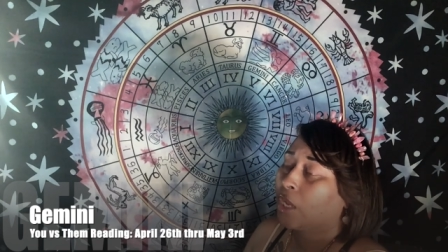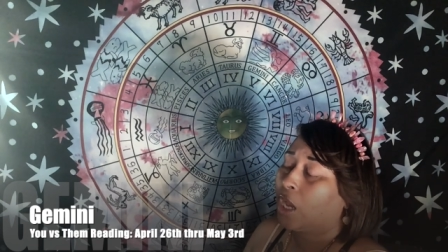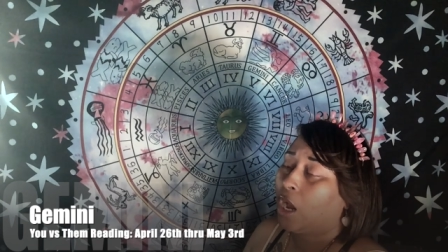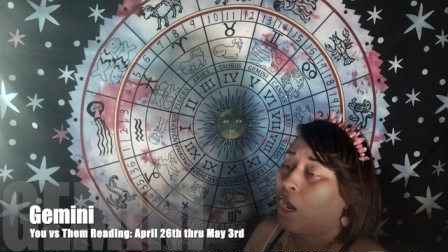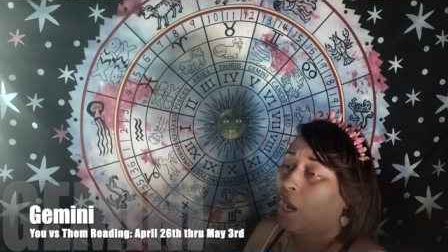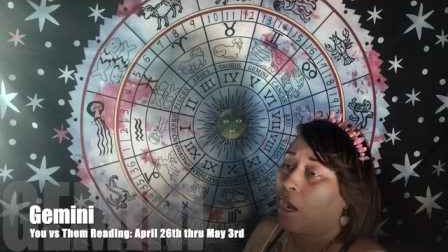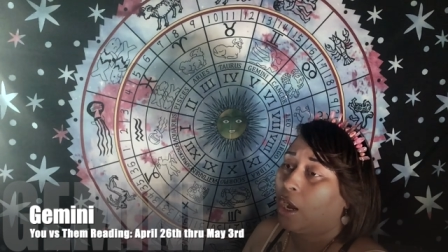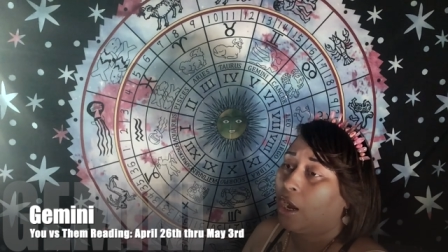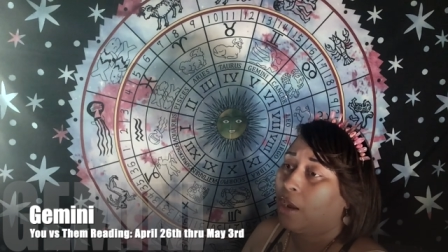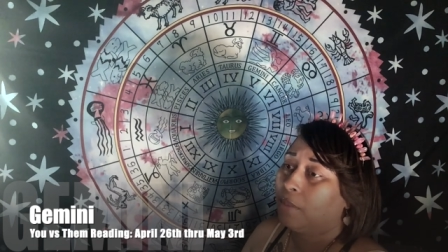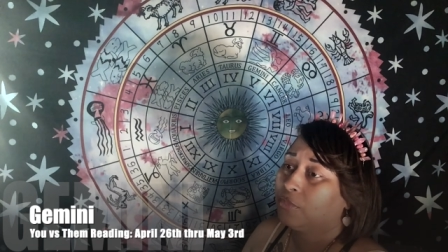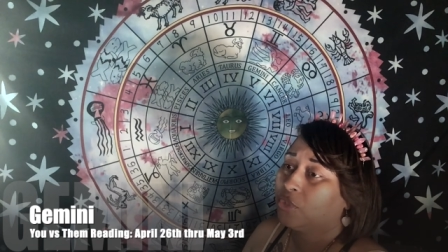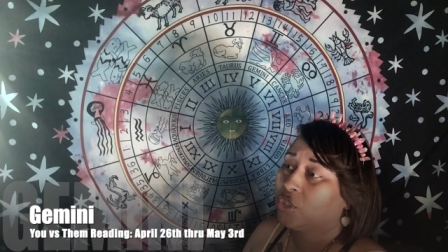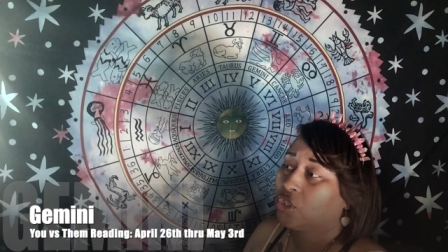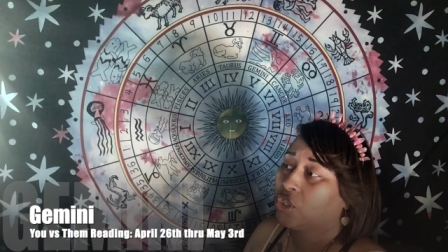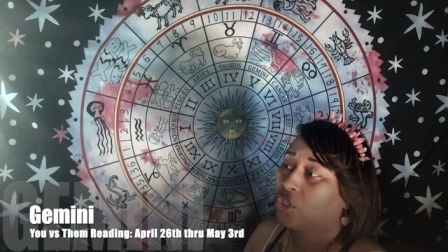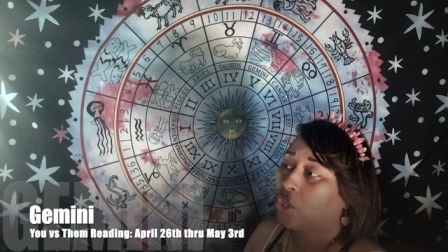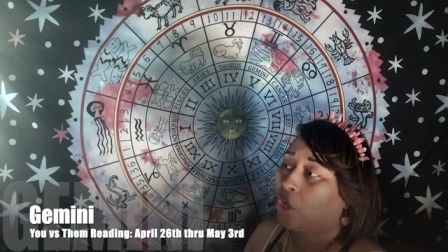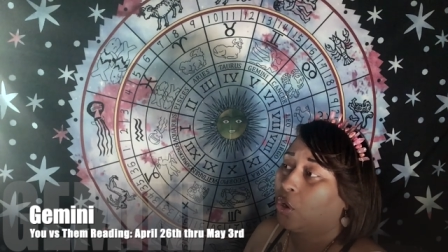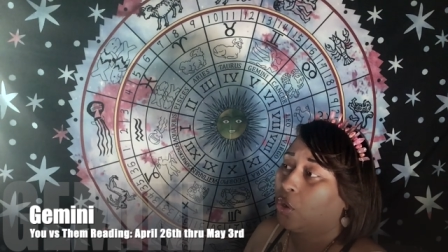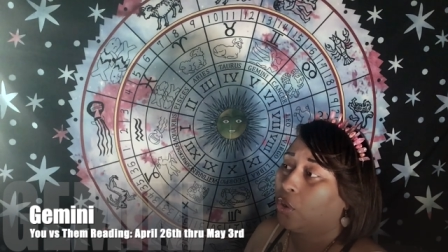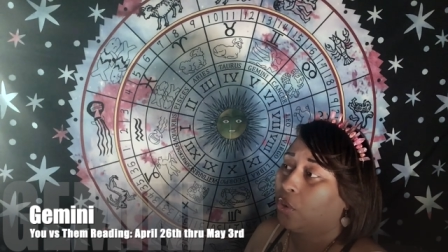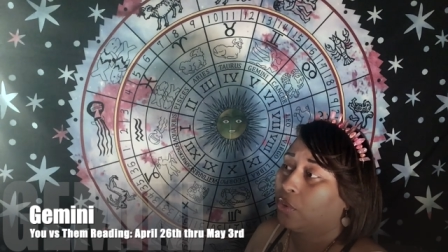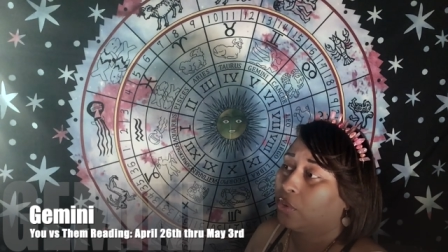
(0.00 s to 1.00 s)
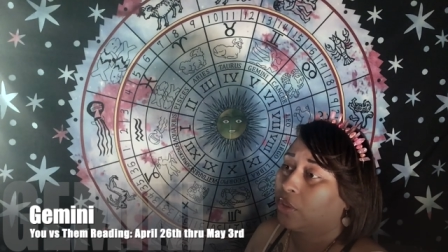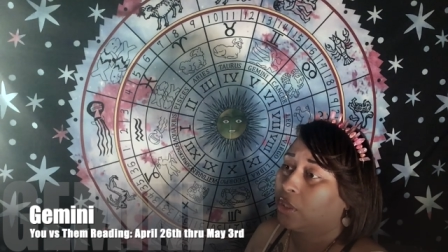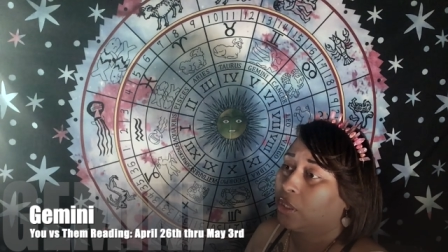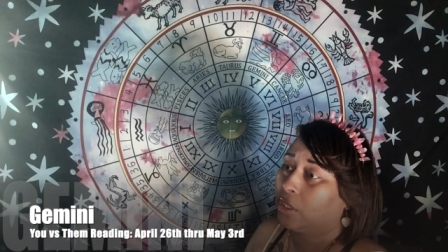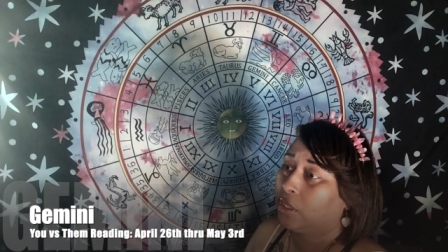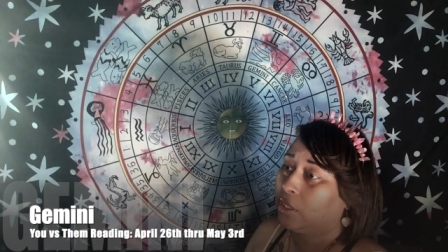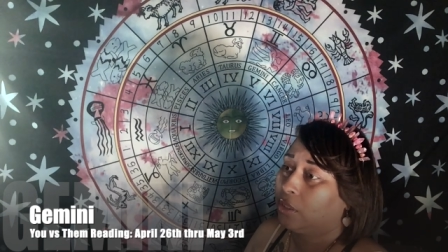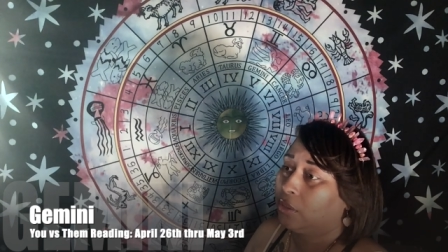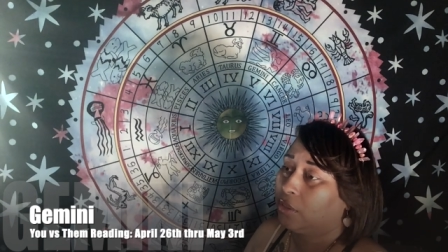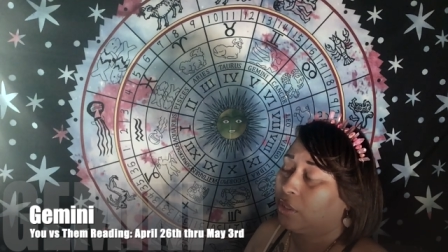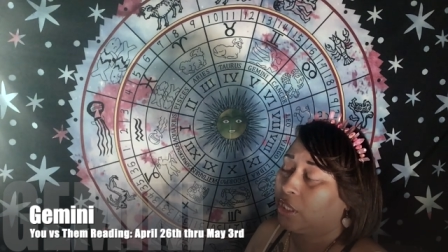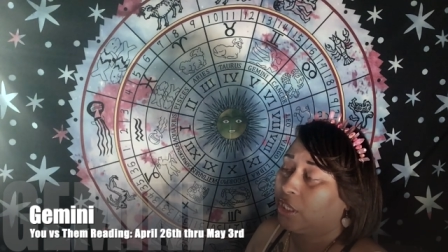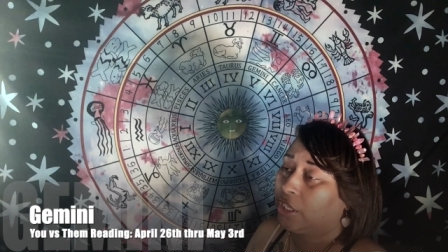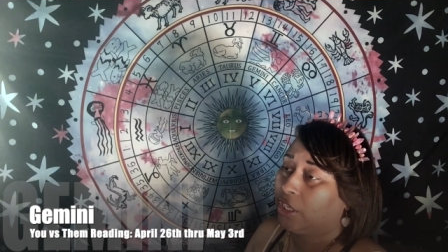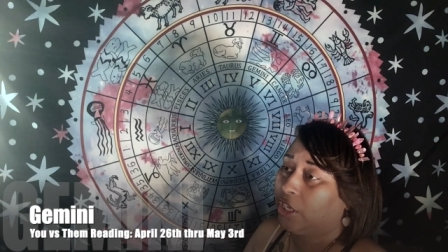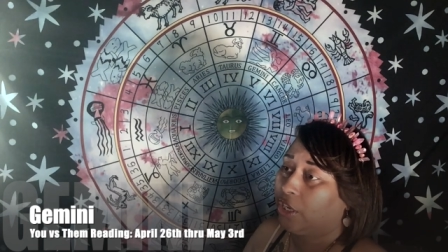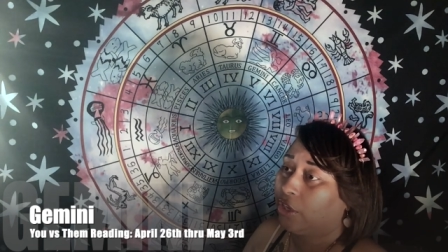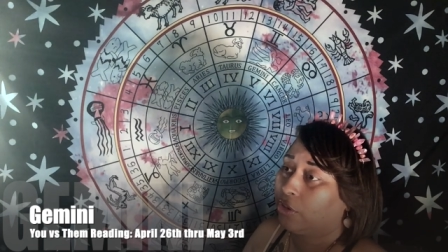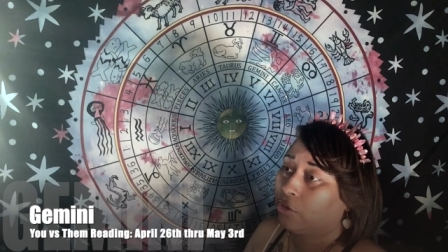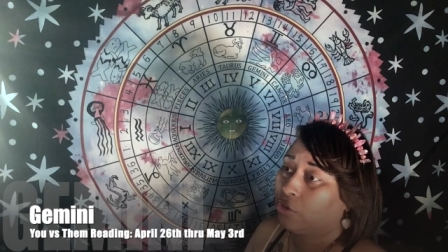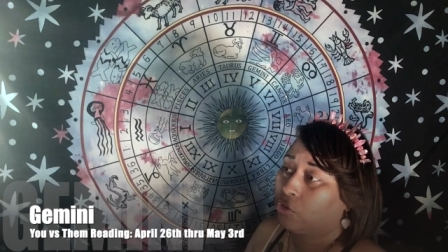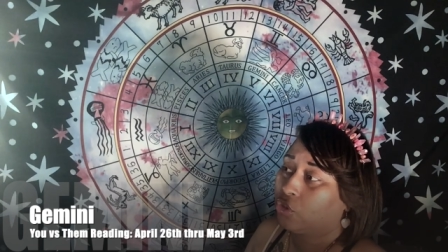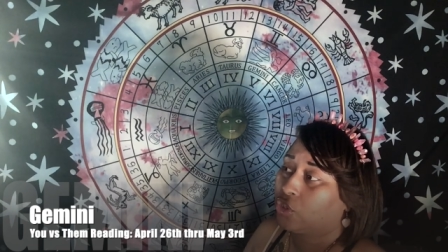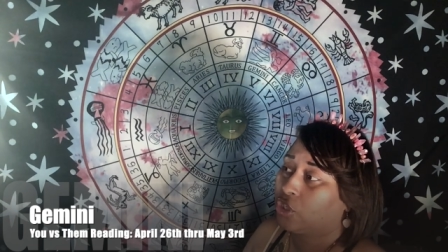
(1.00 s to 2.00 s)
Um, so the the
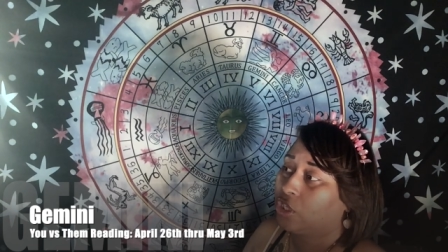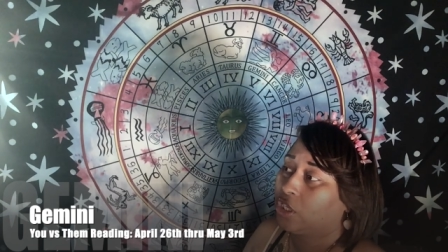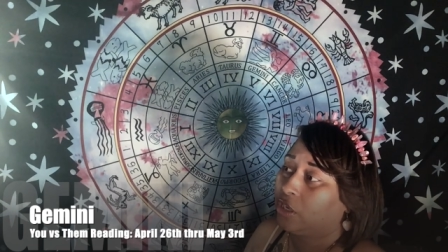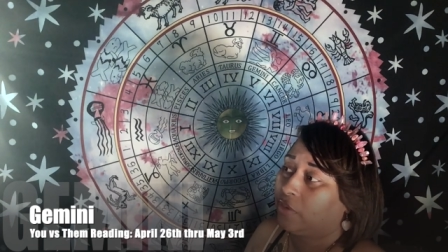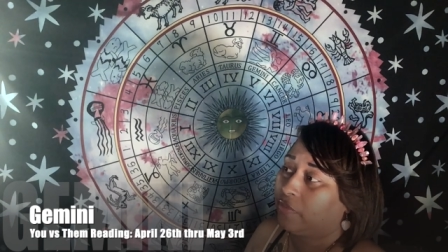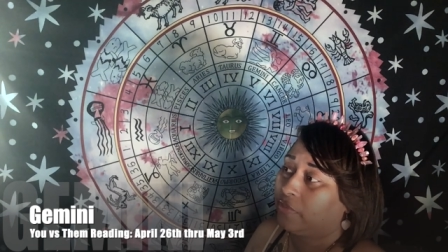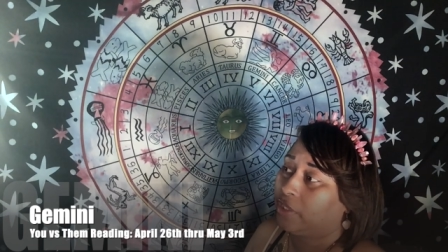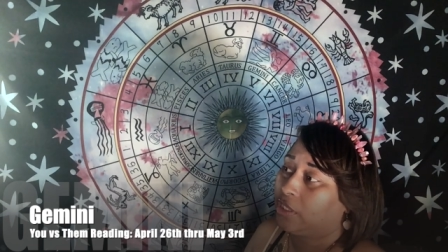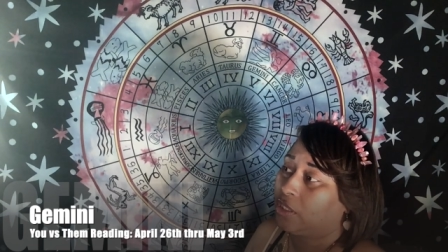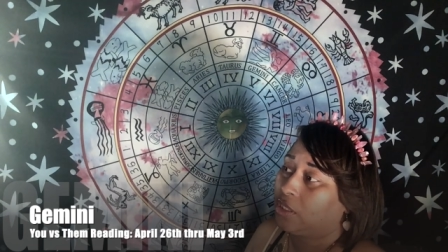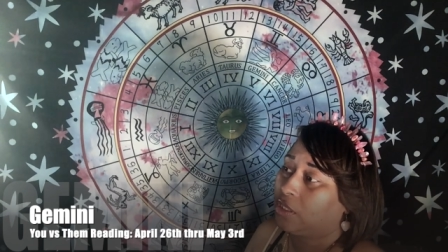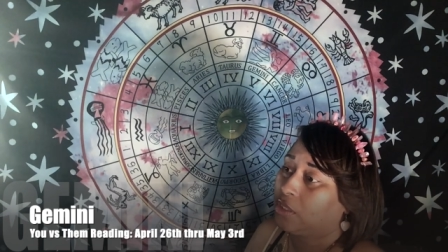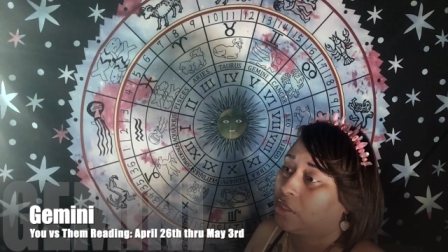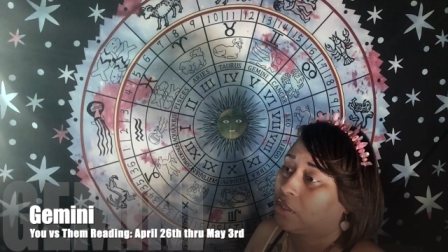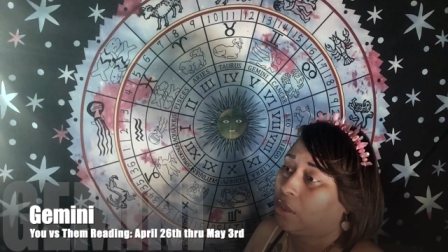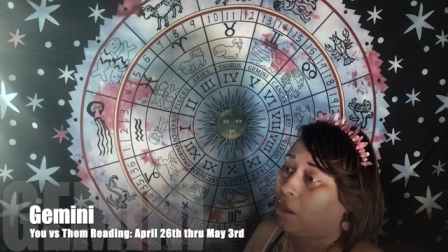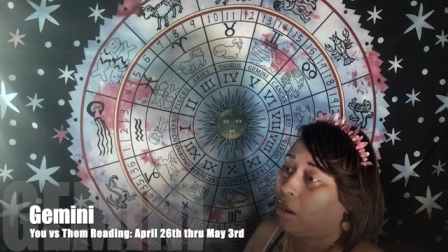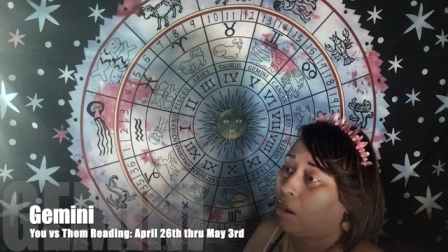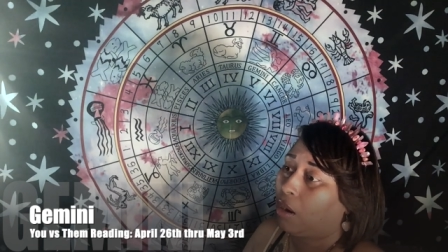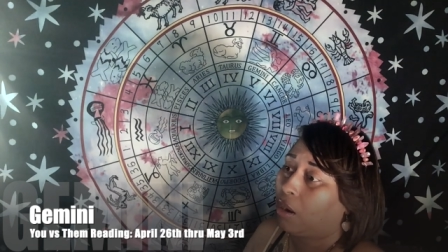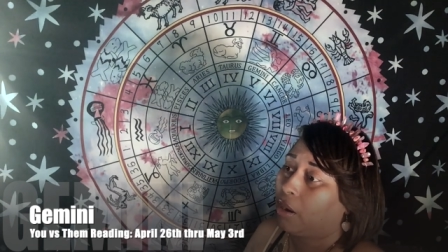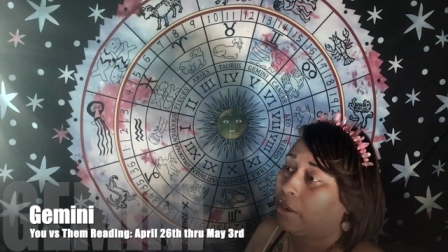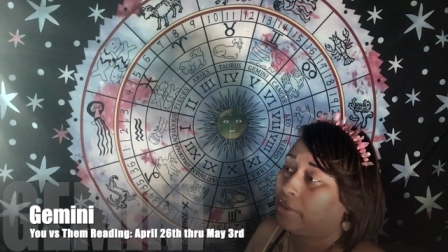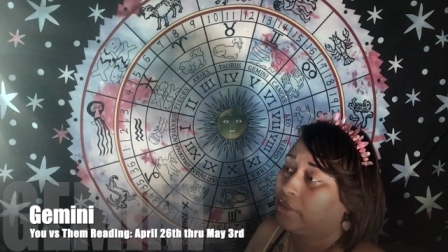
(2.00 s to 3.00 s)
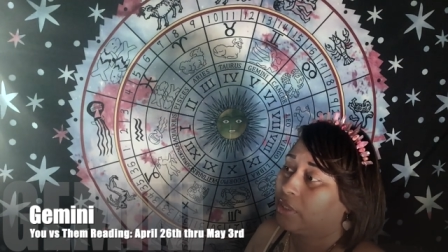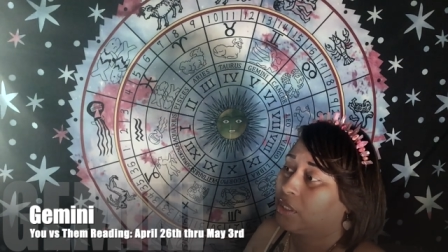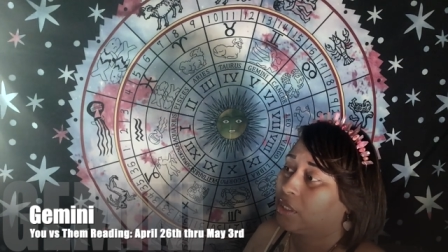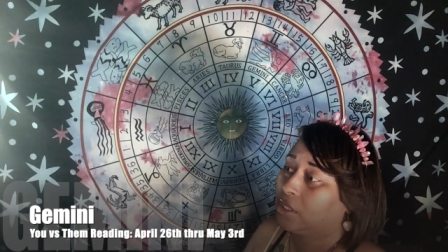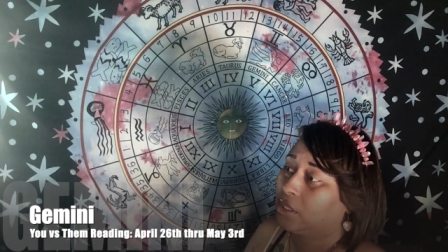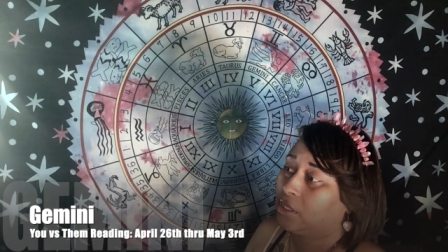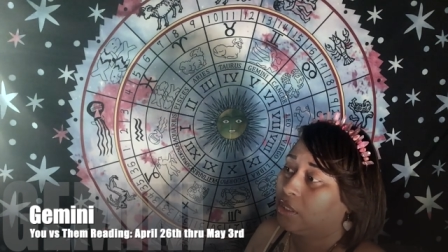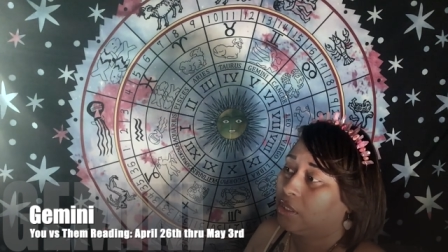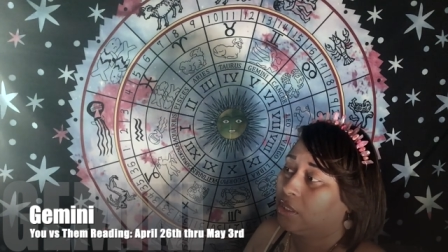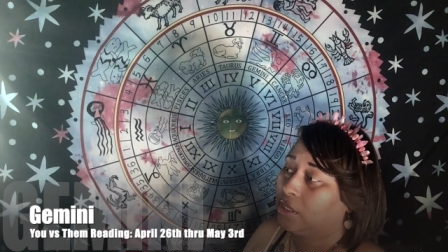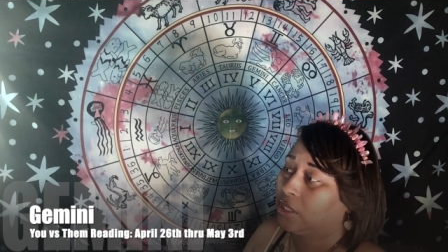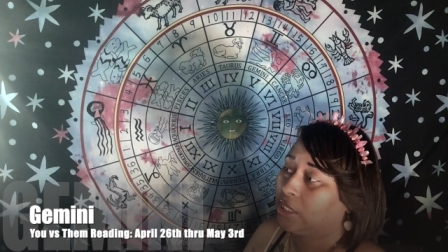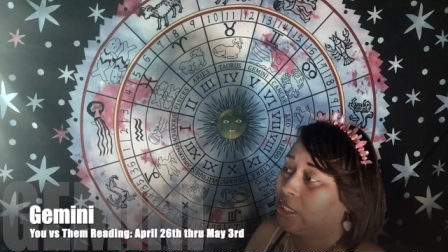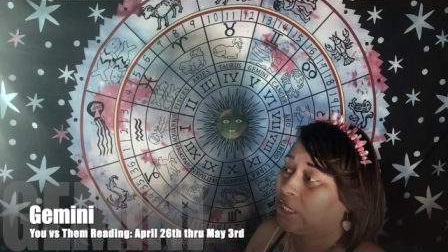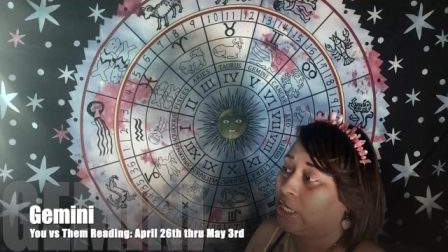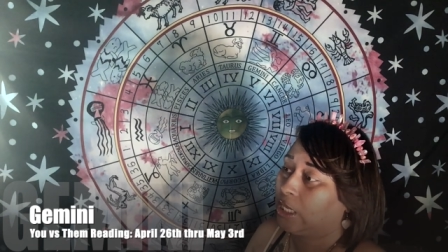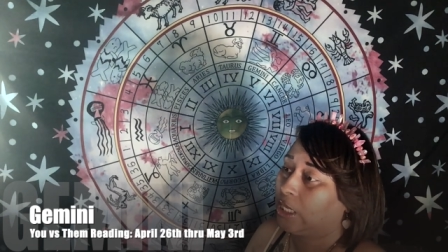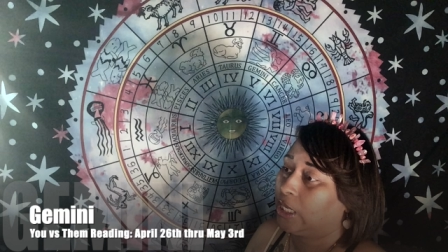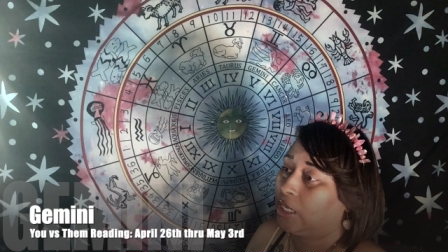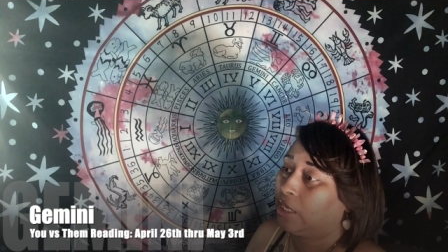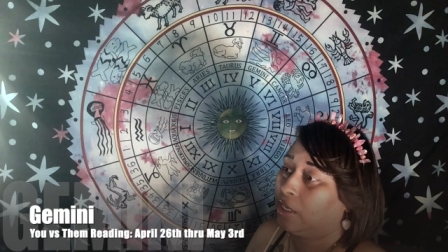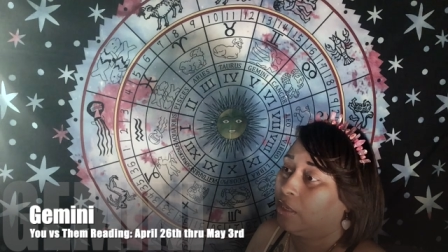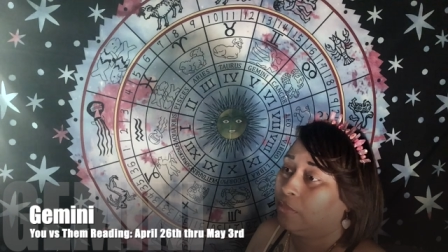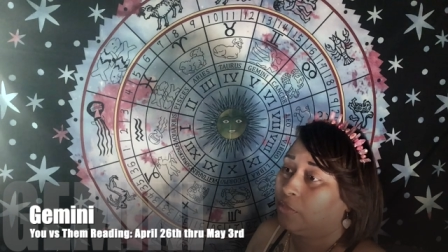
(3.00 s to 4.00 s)
energy of these cards is,
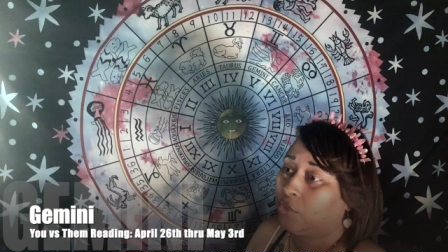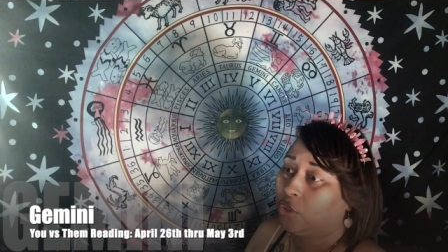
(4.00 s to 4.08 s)
um,